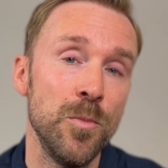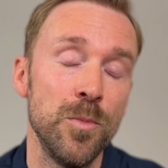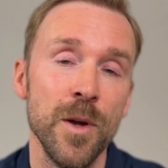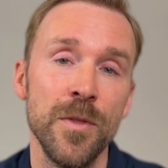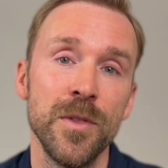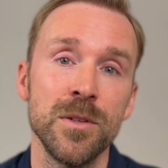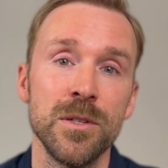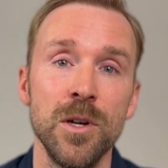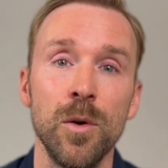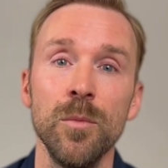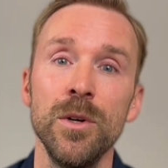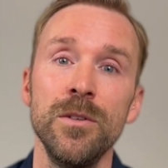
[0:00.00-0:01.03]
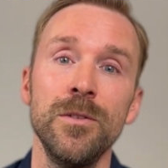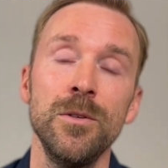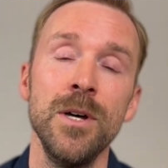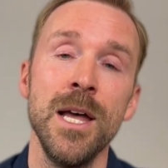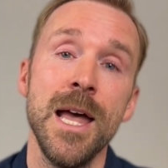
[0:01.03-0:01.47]
with the snow
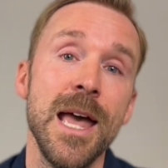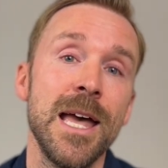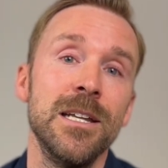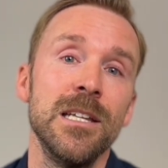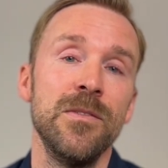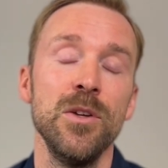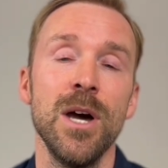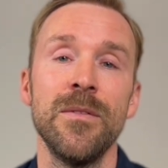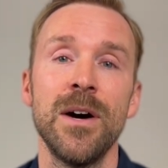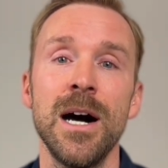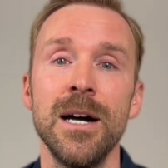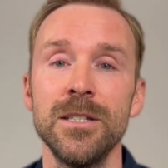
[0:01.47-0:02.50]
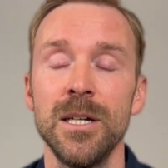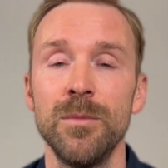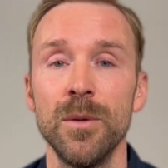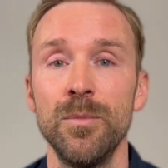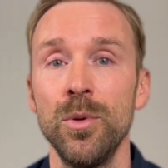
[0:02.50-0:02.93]
removal, and if you have a hot tub
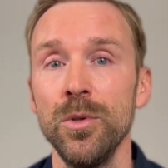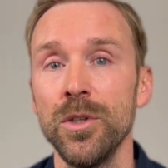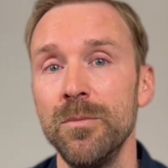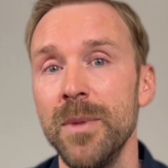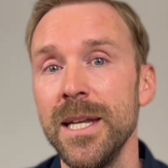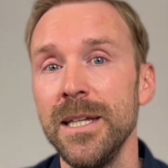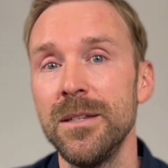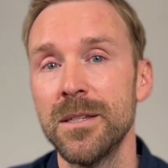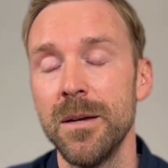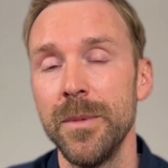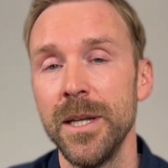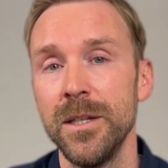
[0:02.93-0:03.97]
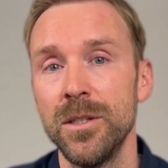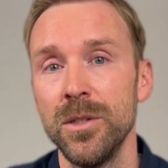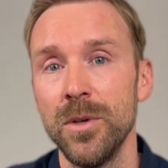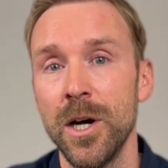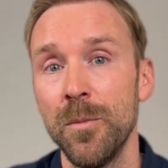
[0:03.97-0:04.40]
or pool, you may need somebody
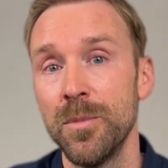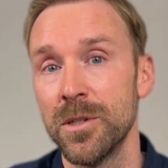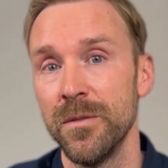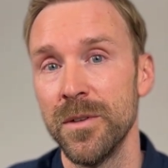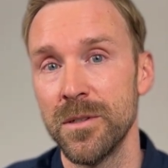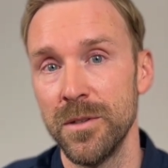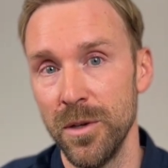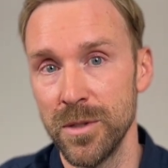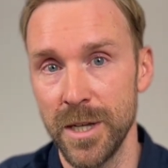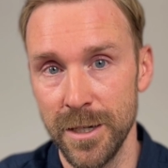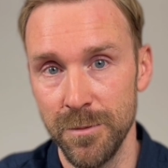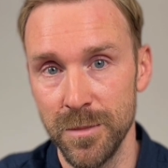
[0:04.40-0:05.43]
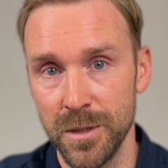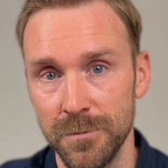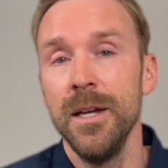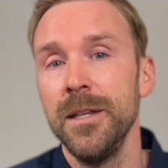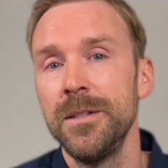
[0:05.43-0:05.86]
to help service those items.
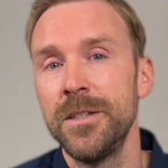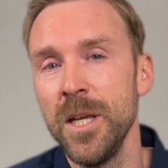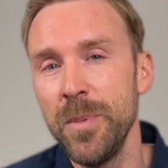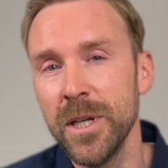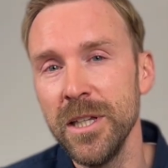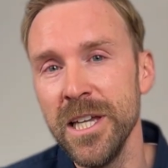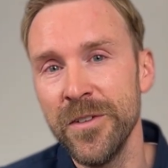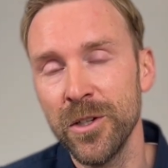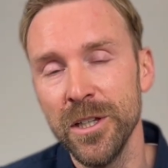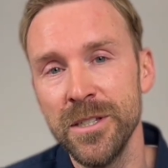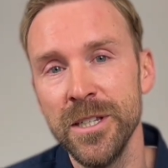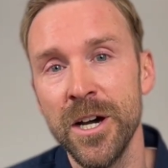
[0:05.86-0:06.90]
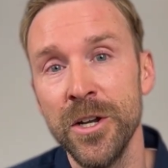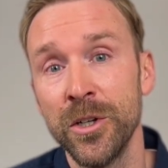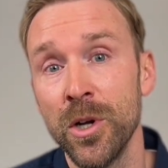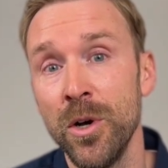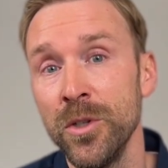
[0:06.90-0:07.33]
Typically, if you're listing on
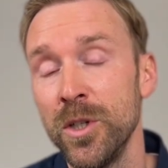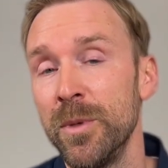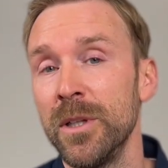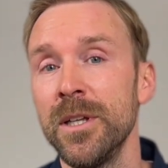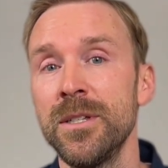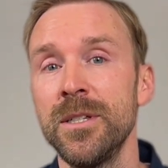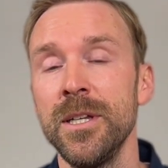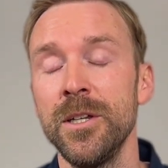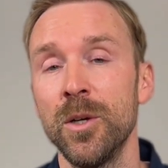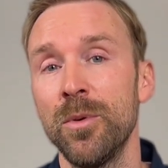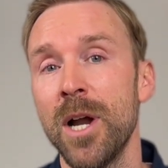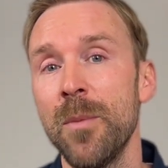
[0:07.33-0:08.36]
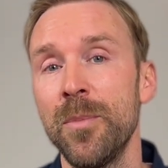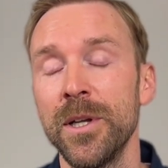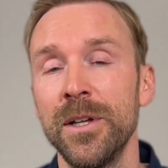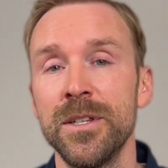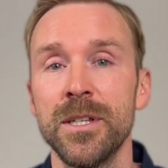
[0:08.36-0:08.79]
your own, you'll be listing your
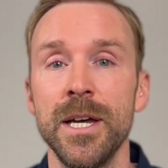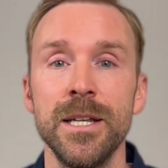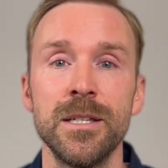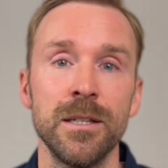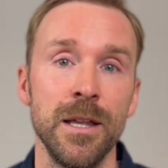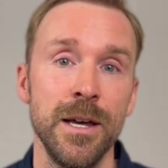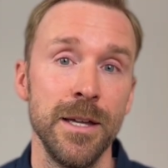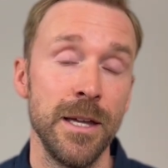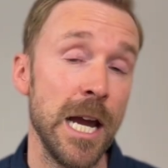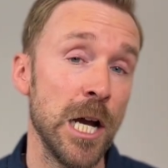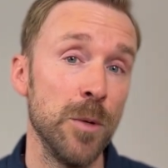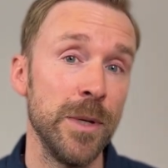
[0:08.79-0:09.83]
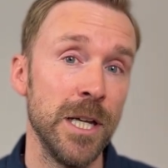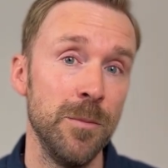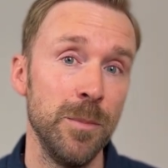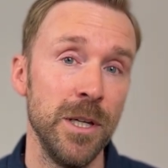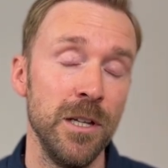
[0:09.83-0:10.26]
property on sites like
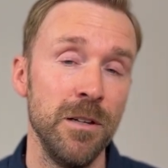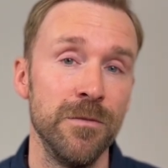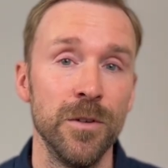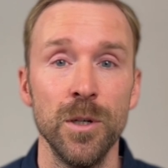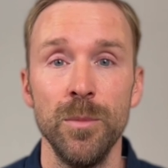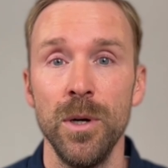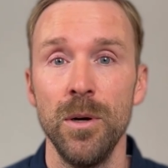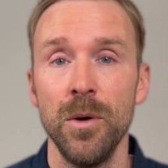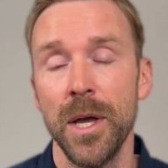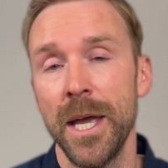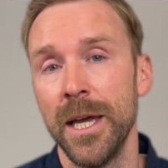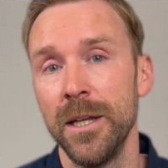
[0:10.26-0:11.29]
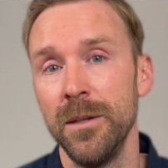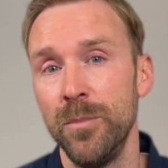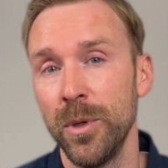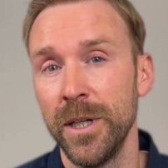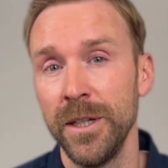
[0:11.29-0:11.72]
Airbnb, Vrbo,
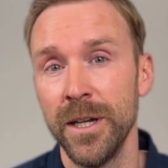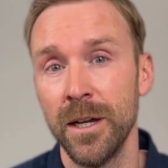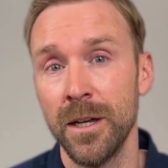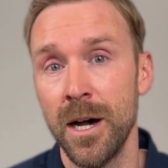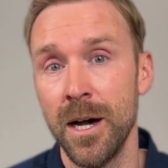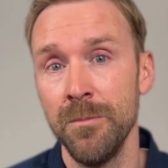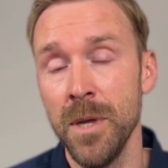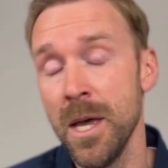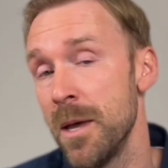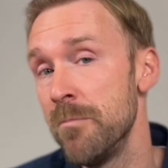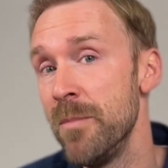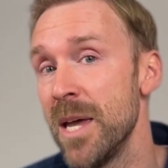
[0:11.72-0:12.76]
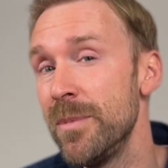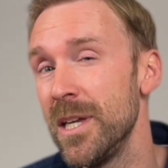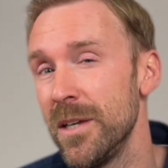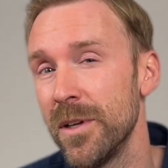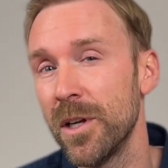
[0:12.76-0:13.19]
and Booking.com, maybe
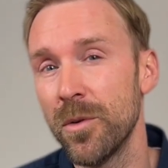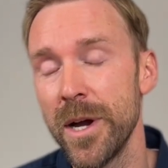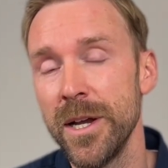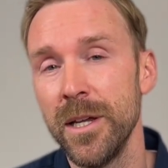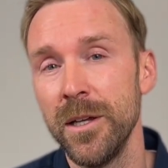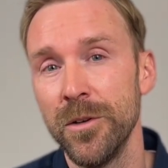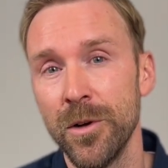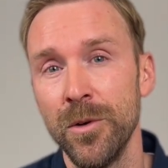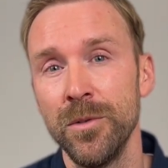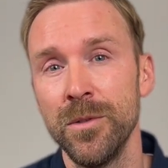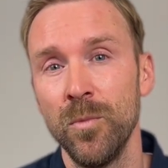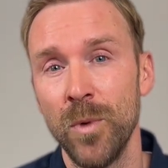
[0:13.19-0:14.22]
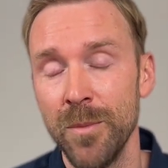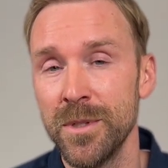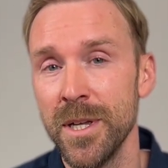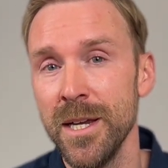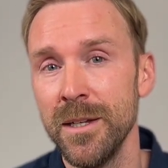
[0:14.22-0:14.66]
even creating your own
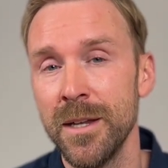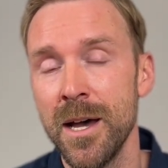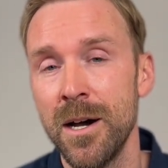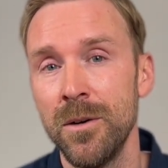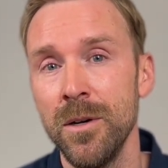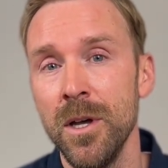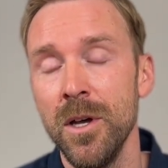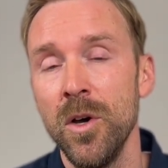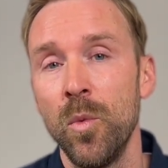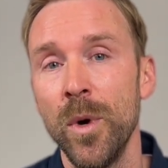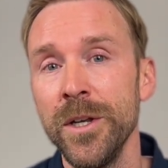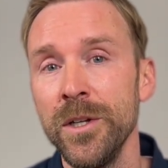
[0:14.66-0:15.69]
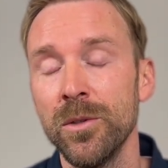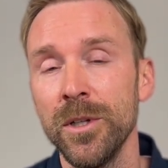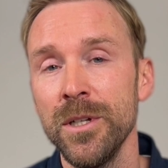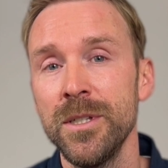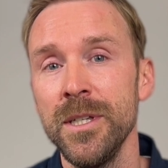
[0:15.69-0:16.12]
website. Now, when you're
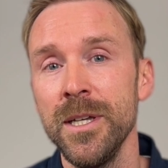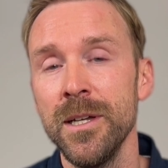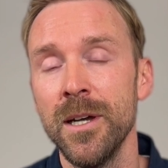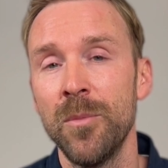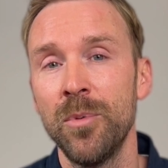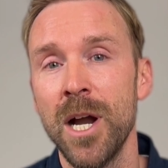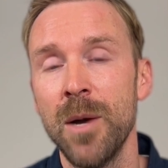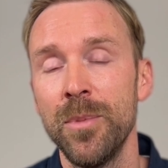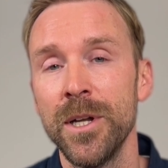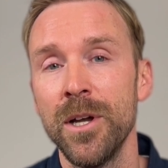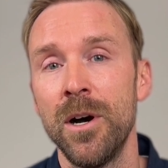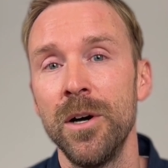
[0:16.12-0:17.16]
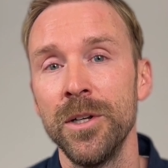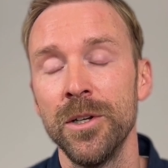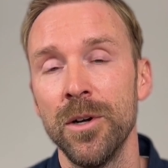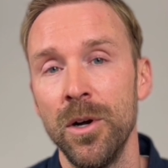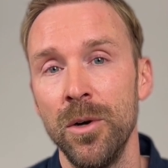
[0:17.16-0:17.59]
listing a property on
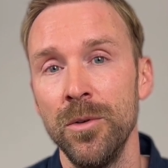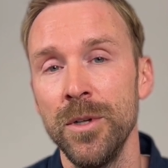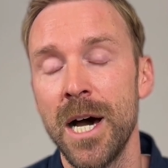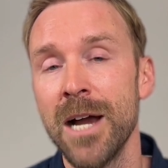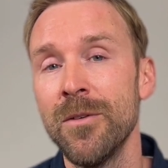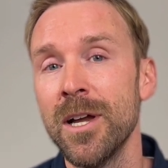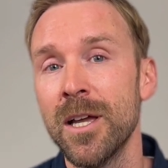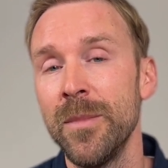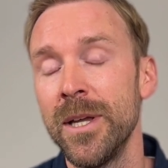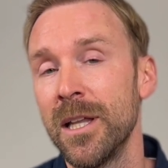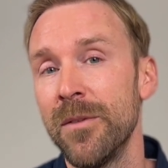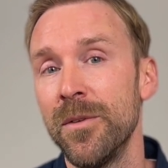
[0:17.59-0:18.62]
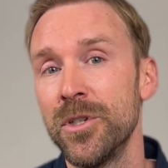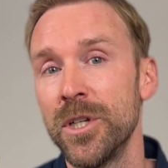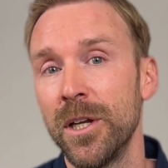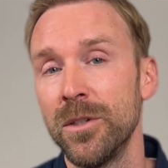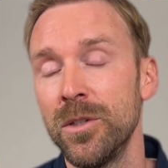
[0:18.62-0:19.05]
your own, I recommend
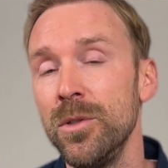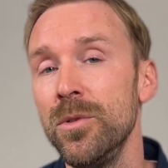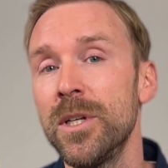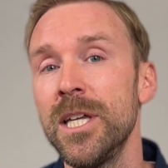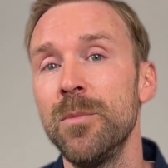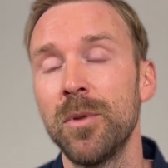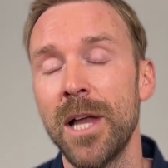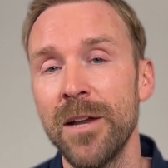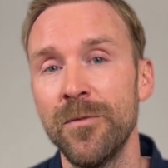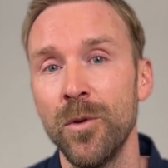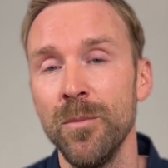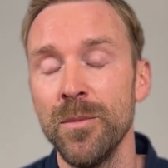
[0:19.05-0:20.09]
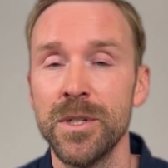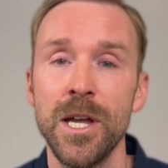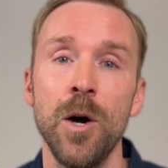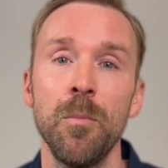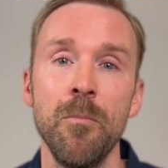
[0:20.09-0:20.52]
leveraging two key platforms to
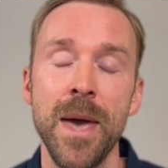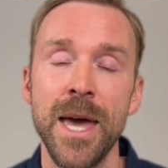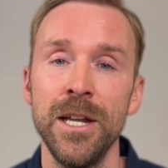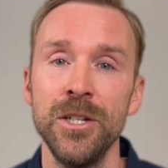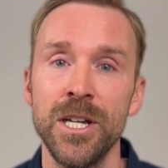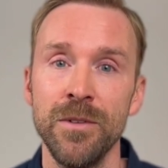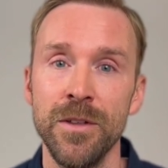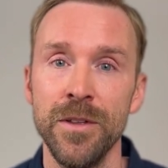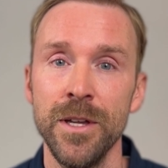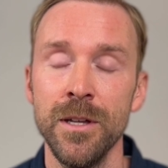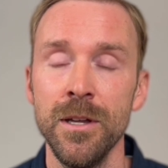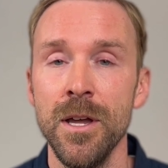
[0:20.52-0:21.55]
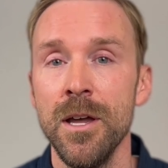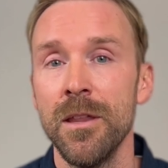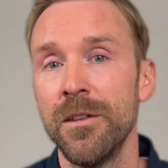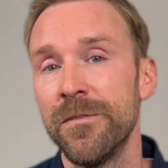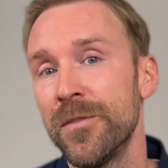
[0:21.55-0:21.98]
help manage everything.
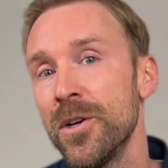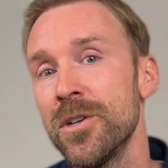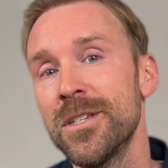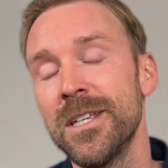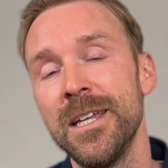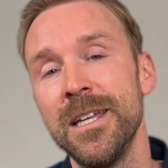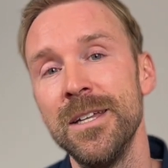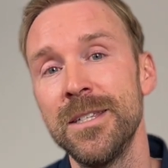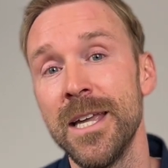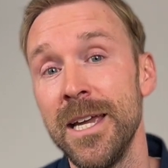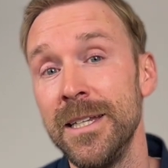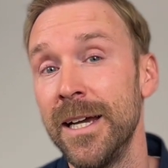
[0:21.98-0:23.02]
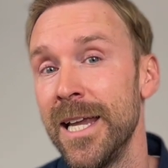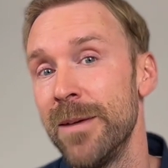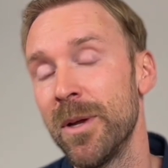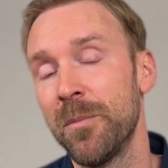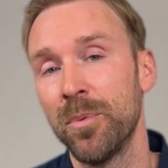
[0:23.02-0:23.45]
The first is a
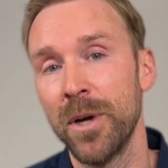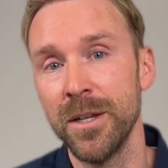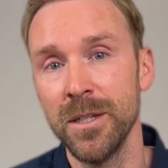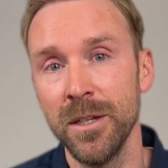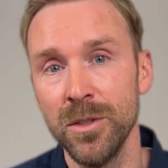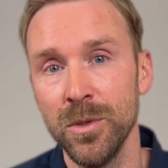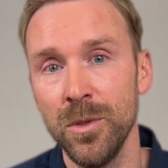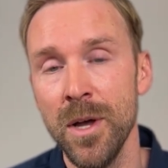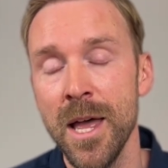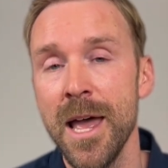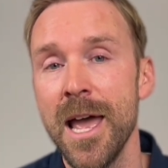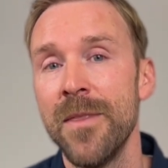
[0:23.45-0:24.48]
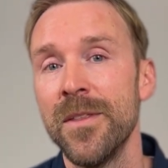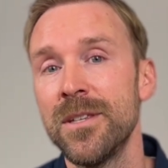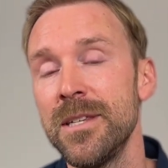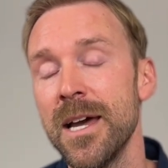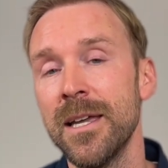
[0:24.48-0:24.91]
dynamic pricing tool, and the
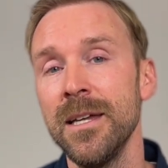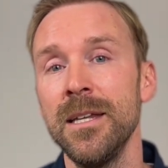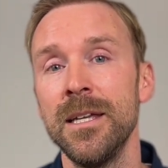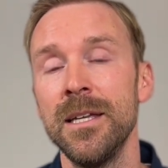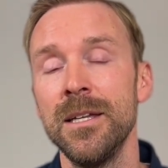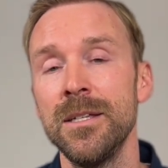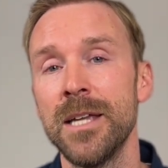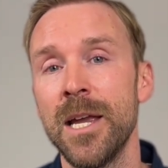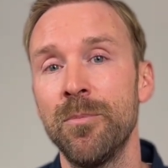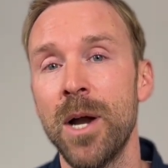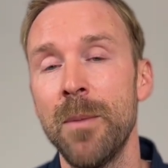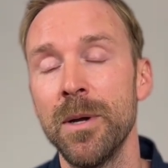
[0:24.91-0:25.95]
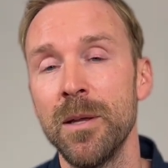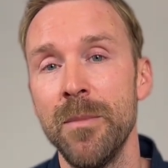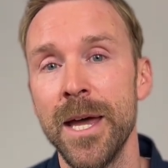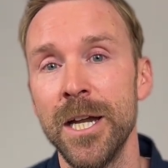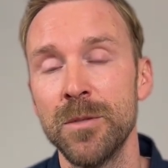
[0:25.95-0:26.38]
second is a property
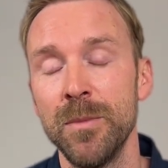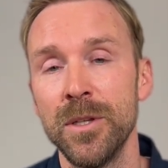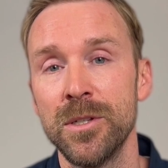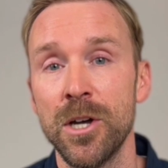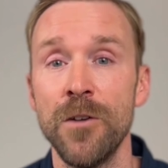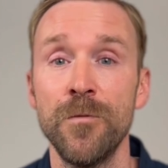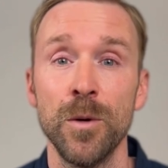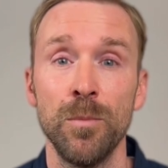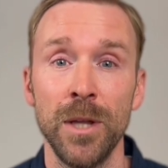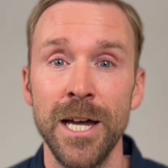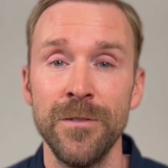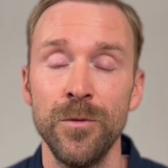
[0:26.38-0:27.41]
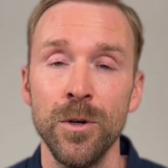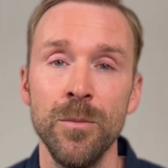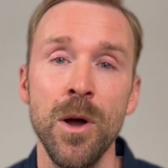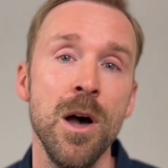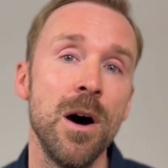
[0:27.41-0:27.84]
management software
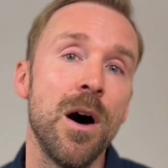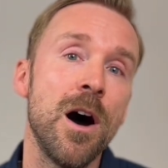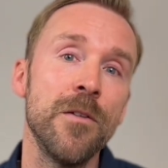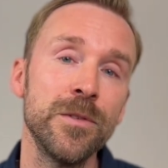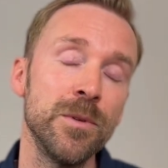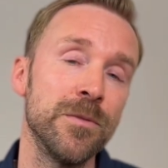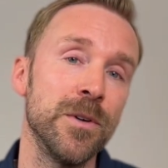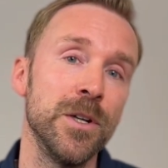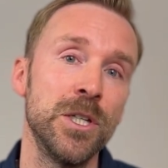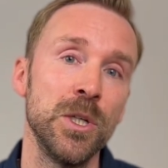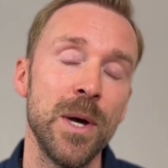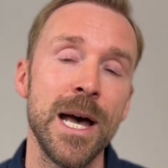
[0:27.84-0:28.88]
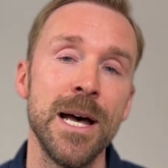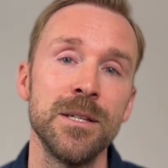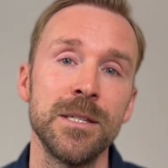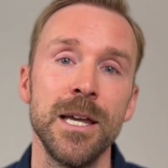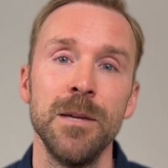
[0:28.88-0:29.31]
platform, often referred to
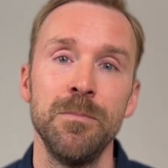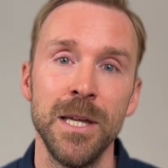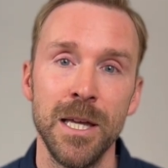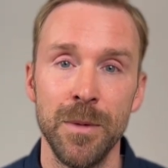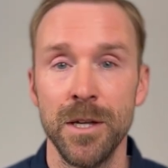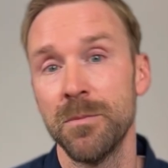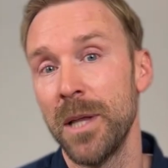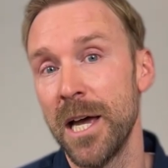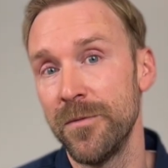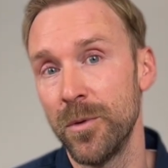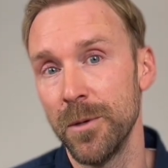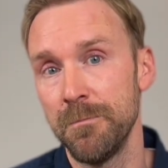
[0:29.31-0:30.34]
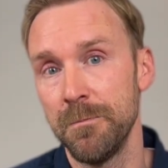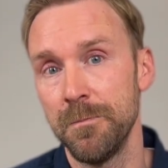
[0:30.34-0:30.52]
as a PMS platform.